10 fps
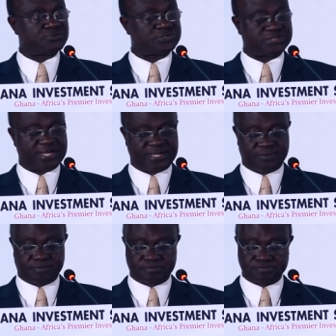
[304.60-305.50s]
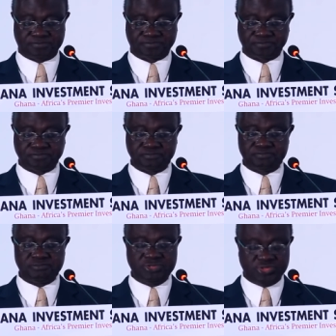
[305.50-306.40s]
with time.
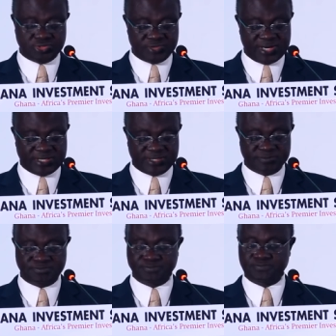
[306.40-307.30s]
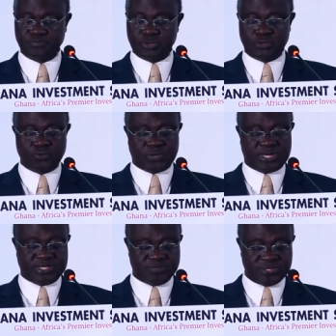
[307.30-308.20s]
Generally,
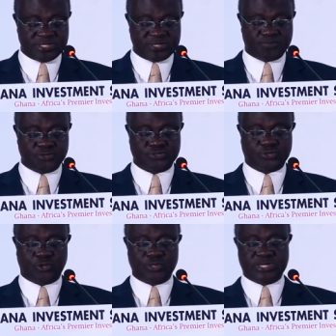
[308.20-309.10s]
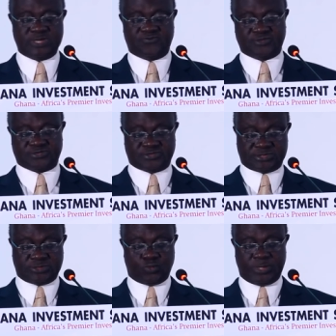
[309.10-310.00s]
while the immediate post-colonial
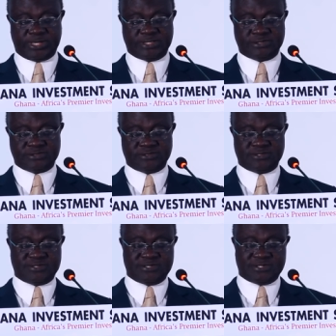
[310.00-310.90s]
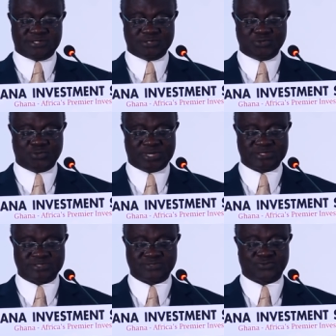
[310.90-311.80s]
infrastructure waned, new
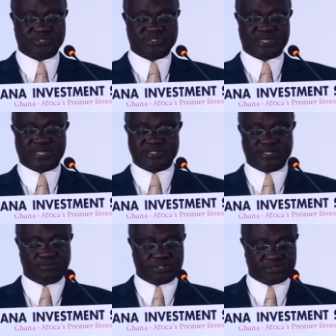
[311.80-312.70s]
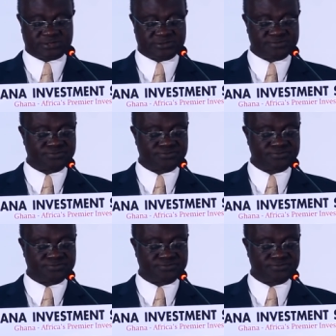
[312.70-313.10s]
ones were scarcely built.